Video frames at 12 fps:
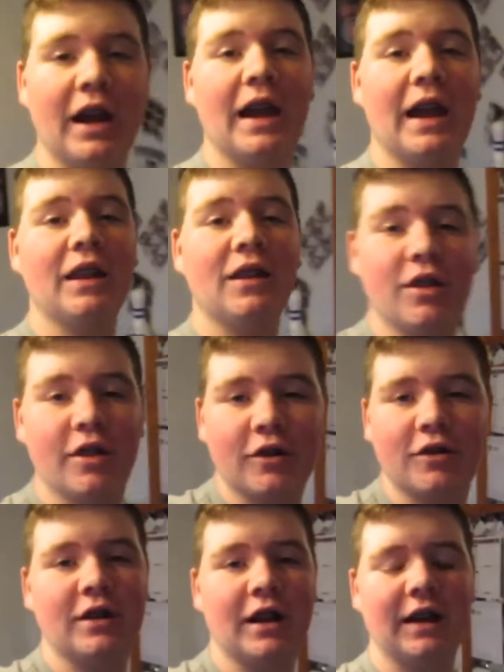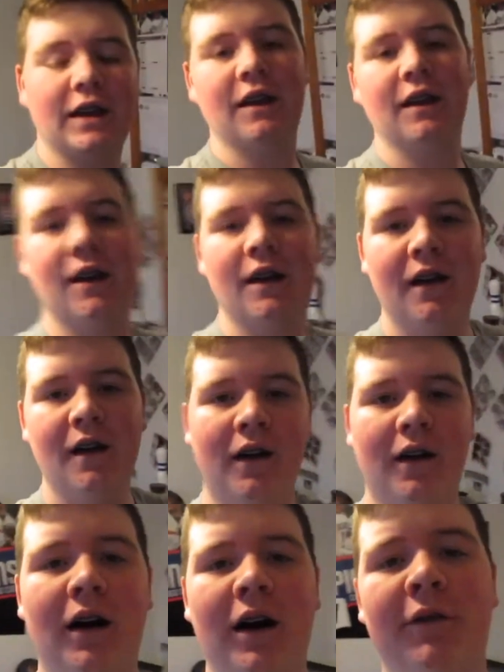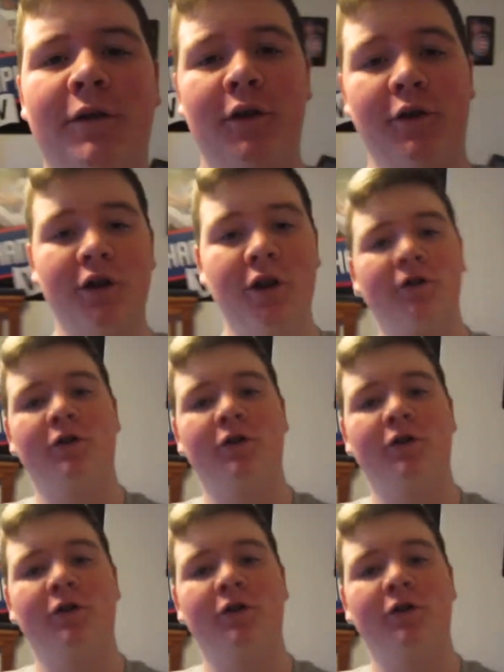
and Thursday off, so just